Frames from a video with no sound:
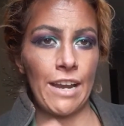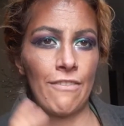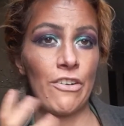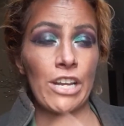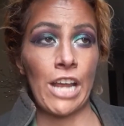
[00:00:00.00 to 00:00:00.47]

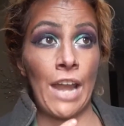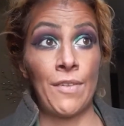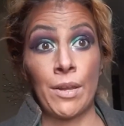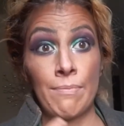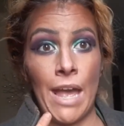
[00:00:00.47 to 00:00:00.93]
I want to kind
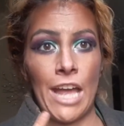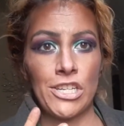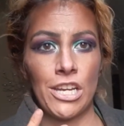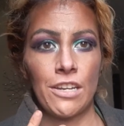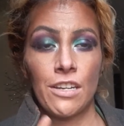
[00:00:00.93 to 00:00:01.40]
of like
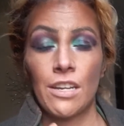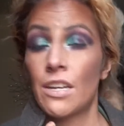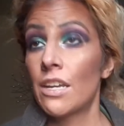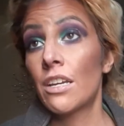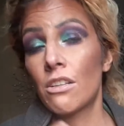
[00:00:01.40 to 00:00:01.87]
match it
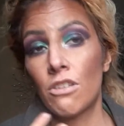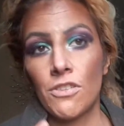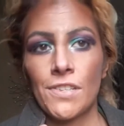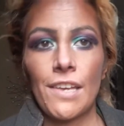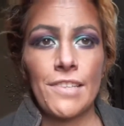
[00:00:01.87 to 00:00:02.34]

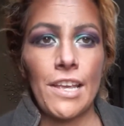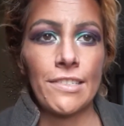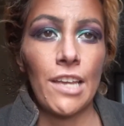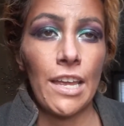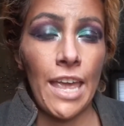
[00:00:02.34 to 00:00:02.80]
closely as I
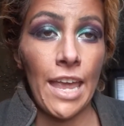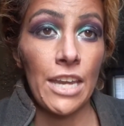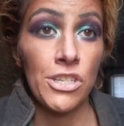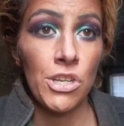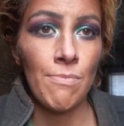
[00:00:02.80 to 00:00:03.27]
say I
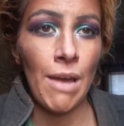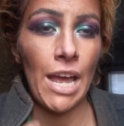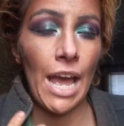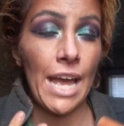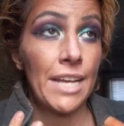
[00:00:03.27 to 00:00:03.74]
can to
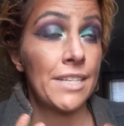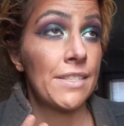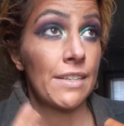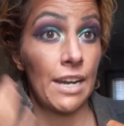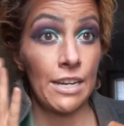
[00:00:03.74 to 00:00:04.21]
my eyes,